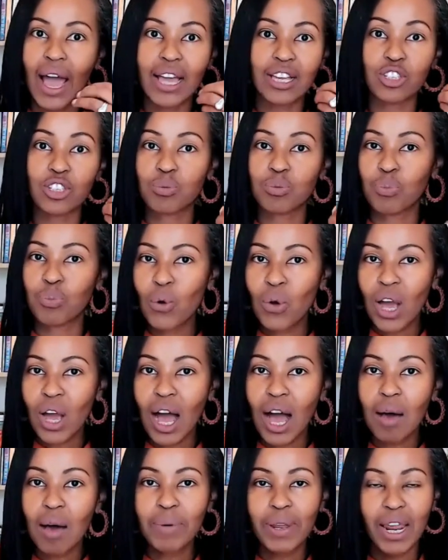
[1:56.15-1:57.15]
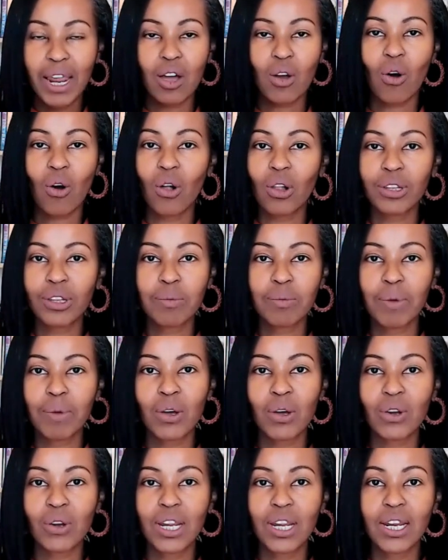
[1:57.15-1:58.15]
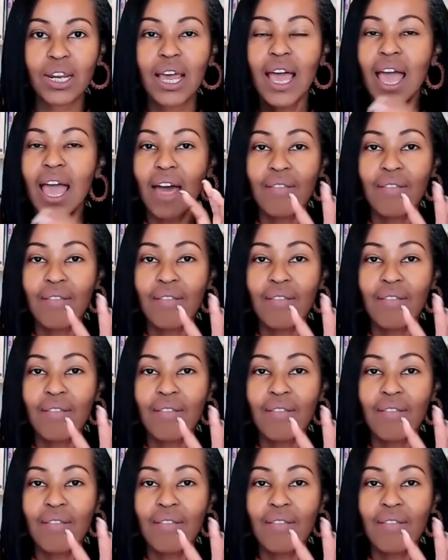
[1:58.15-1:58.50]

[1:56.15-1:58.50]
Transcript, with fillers: I spoke up and I called them out on it.